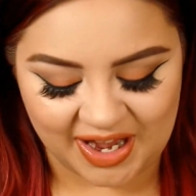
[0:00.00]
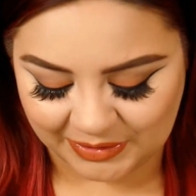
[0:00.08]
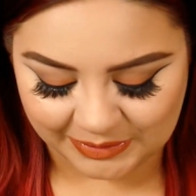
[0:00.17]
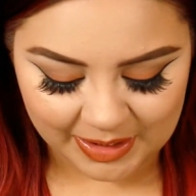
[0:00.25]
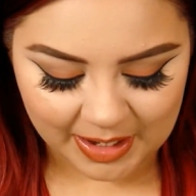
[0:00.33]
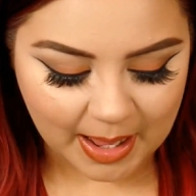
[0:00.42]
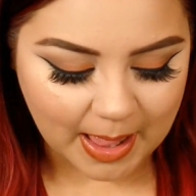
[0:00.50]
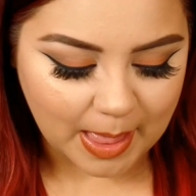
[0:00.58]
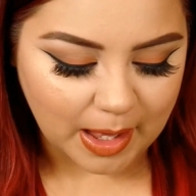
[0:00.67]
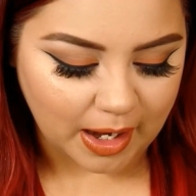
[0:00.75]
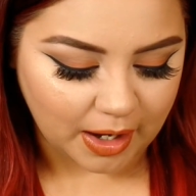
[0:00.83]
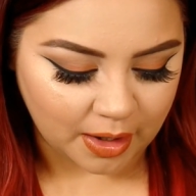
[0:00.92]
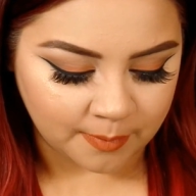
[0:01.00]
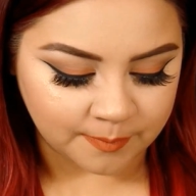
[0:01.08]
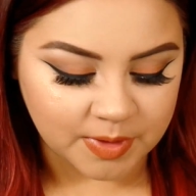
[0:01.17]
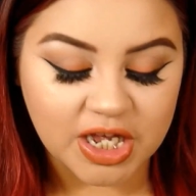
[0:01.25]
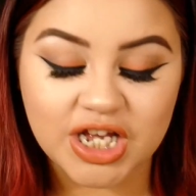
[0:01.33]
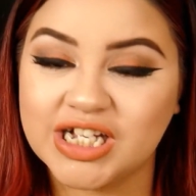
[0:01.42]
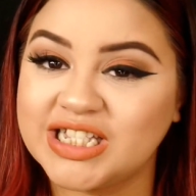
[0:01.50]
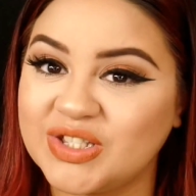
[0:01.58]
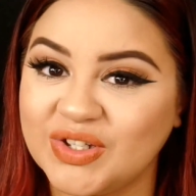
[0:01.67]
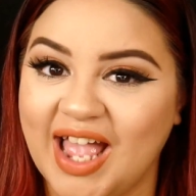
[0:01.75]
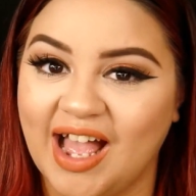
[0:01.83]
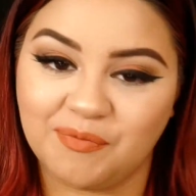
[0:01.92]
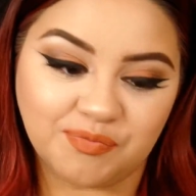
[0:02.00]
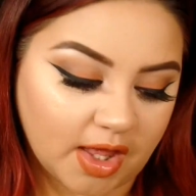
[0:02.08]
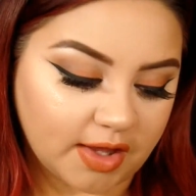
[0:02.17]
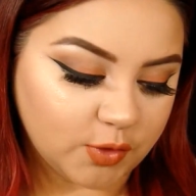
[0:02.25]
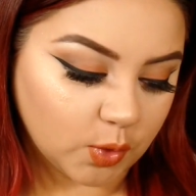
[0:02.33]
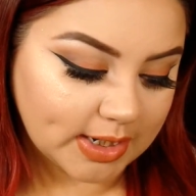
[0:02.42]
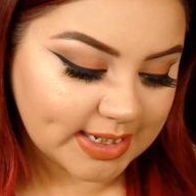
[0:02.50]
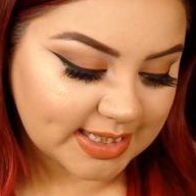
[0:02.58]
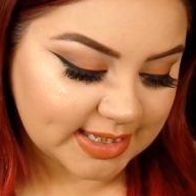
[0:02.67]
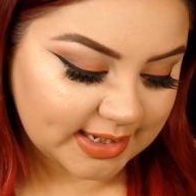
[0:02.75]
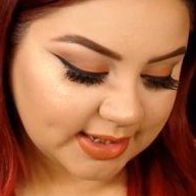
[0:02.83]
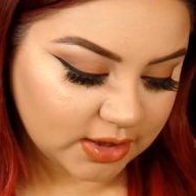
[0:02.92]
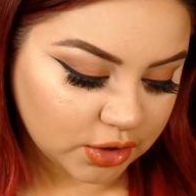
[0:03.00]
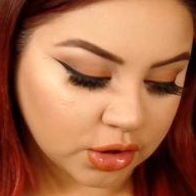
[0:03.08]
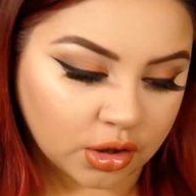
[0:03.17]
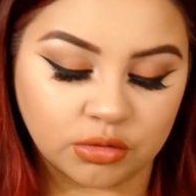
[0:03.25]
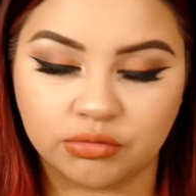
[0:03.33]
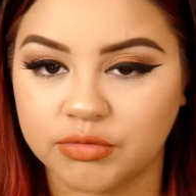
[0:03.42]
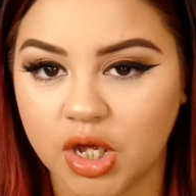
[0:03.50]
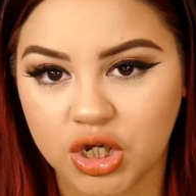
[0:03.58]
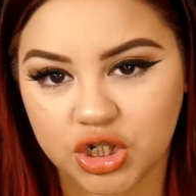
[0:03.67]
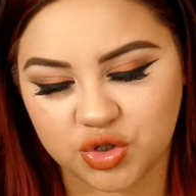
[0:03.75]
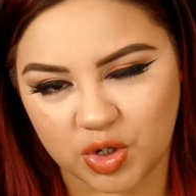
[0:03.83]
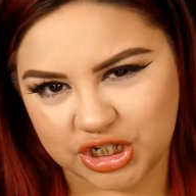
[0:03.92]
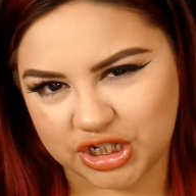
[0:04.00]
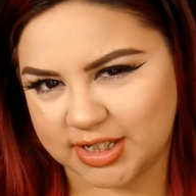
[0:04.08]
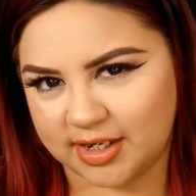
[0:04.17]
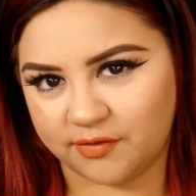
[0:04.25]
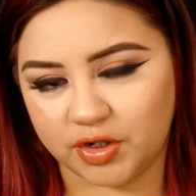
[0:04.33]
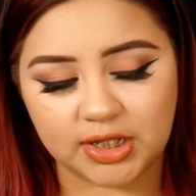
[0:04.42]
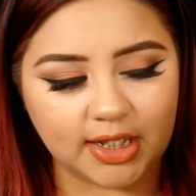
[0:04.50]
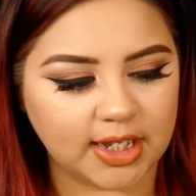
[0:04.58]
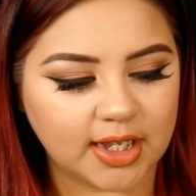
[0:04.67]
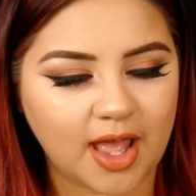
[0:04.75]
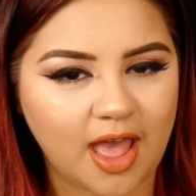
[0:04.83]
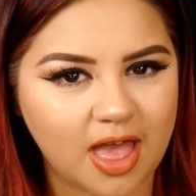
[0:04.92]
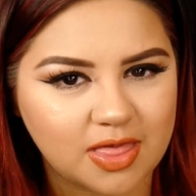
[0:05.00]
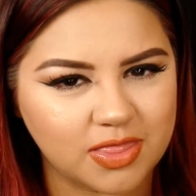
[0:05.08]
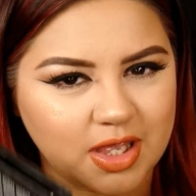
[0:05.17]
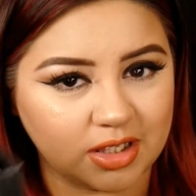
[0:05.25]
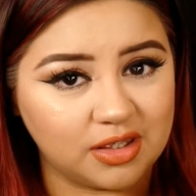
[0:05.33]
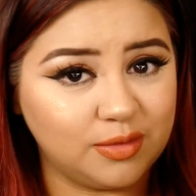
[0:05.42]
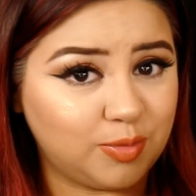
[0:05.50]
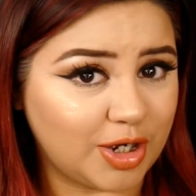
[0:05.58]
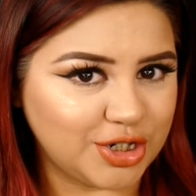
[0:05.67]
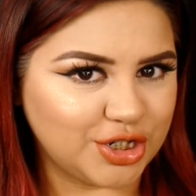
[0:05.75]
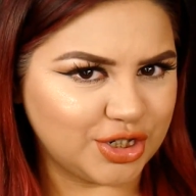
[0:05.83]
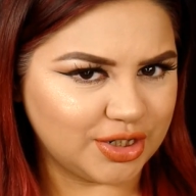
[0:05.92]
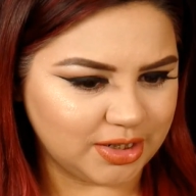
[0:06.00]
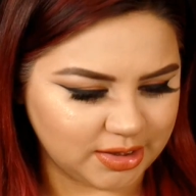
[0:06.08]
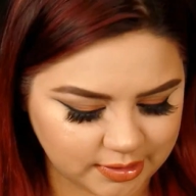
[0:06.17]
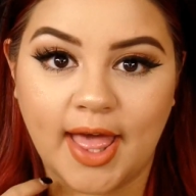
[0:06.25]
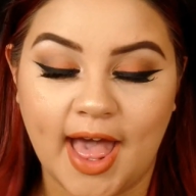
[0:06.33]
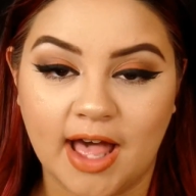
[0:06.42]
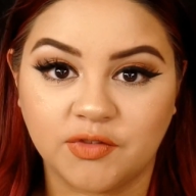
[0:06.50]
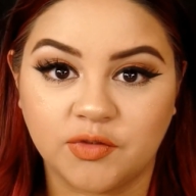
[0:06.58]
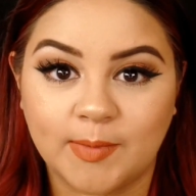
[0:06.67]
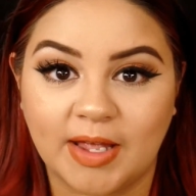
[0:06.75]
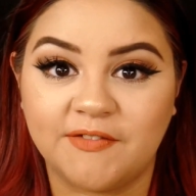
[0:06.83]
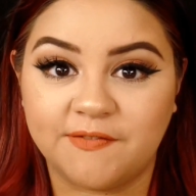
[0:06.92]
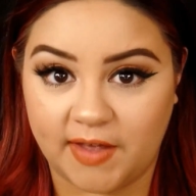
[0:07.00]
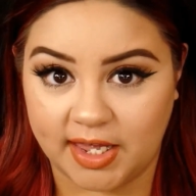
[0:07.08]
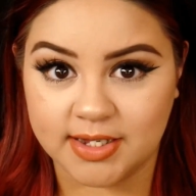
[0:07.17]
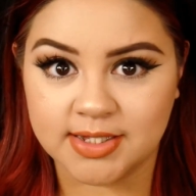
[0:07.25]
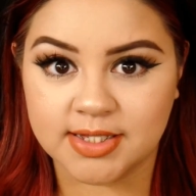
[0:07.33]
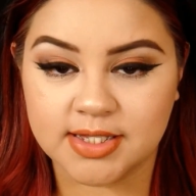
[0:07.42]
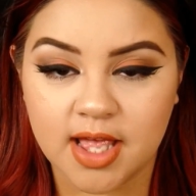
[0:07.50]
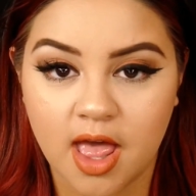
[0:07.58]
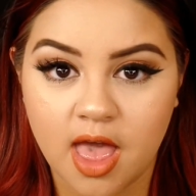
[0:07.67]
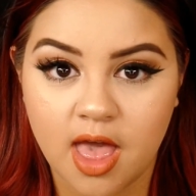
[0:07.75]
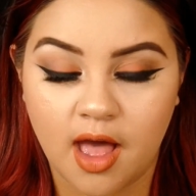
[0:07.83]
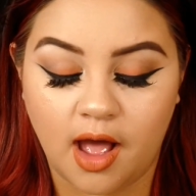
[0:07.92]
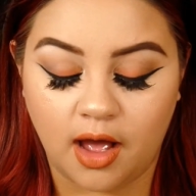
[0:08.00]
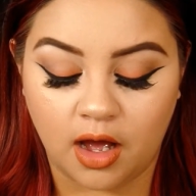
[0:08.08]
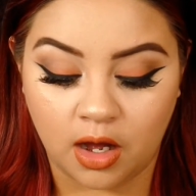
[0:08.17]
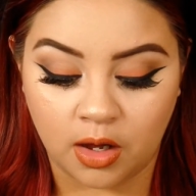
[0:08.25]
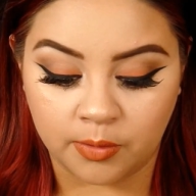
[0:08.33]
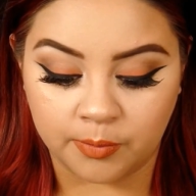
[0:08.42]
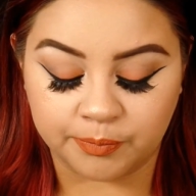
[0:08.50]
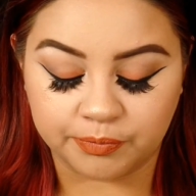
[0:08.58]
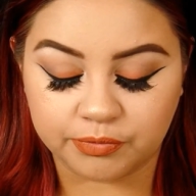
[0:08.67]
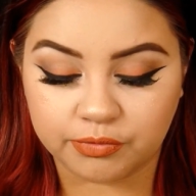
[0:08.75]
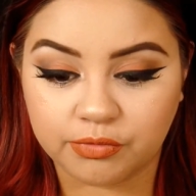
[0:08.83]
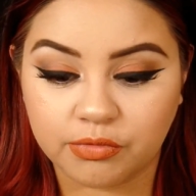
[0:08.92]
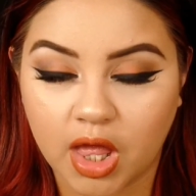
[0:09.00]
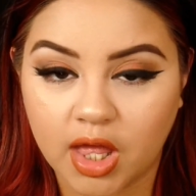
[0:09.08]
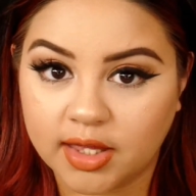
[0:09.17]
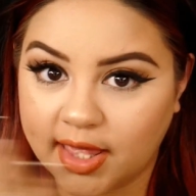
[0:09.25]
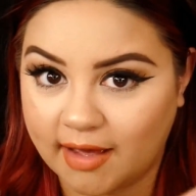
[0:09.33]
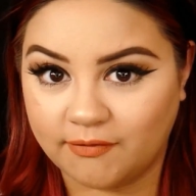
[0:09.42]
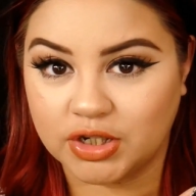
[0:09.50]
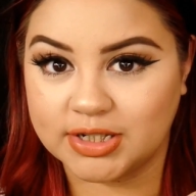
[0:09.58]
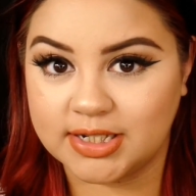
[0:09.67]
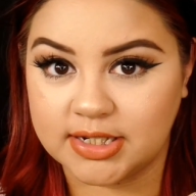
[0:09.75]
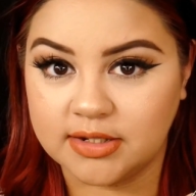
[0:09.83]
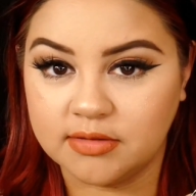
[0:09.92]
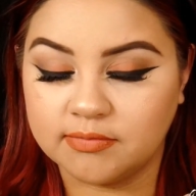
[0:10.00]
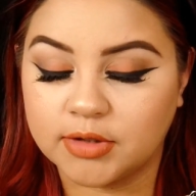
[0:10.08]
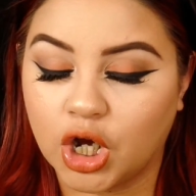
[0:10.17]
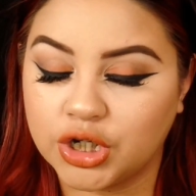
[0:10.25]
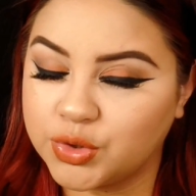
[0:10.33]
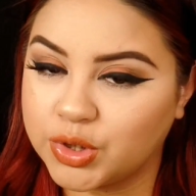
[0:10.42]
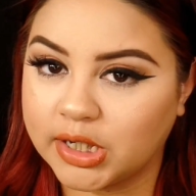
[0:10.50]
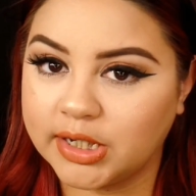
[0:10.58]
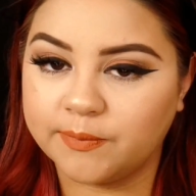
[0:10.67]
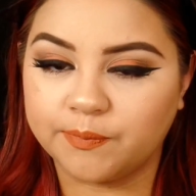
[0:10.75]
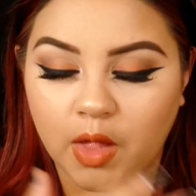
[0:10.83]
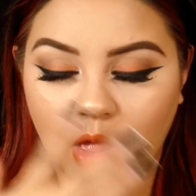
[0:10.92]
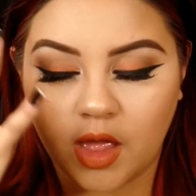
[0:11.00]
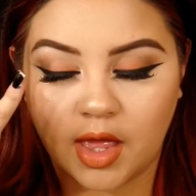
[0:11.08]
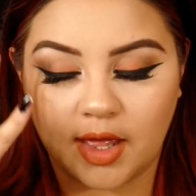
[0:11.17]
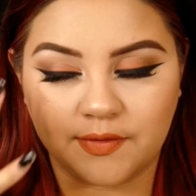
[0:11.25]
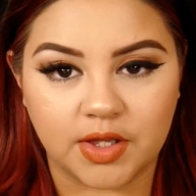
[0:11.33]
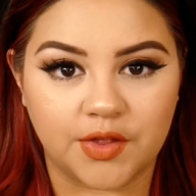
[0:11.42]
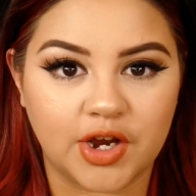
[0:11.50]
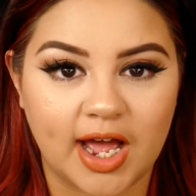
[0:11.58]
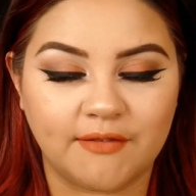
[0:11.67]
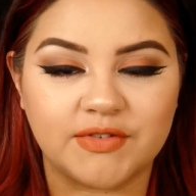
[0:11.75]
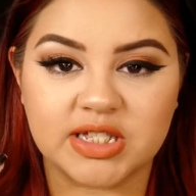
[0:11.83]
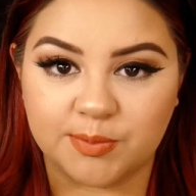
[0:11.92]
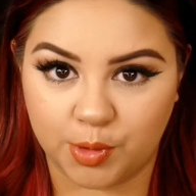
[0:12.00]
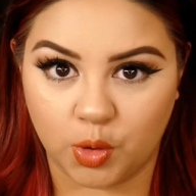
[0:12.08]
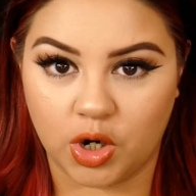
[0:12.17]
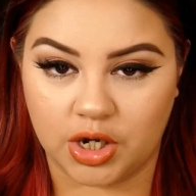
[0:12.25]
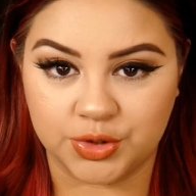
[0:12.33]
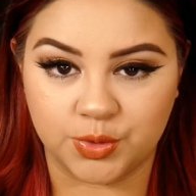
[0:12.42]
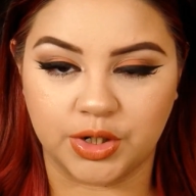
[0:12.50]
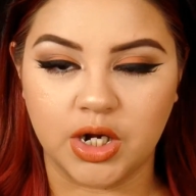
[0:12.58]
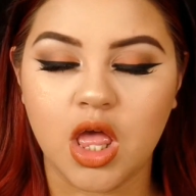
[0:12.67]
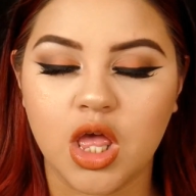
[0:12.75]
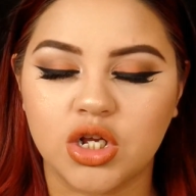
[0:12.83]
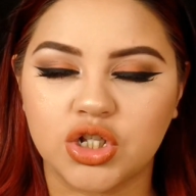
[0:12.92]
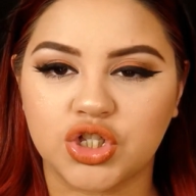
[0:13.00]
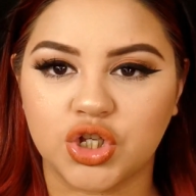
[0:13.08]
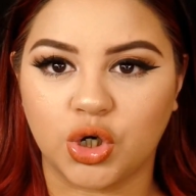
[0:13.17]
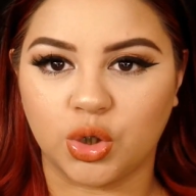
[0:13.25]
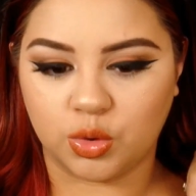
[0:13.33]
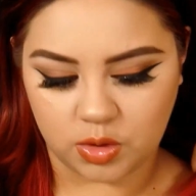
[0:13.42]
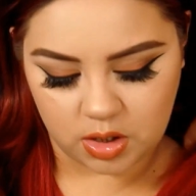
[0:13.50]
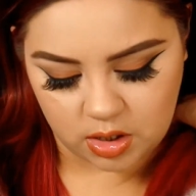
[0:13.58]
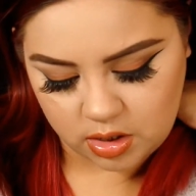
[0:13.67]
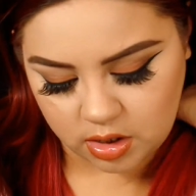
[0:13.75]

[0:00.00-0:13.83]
out. Um, so yeah, if you want to see, you know, swatches and everything then keep watching half of my face um, Kat Von D contour kit and the other half is the pro contour so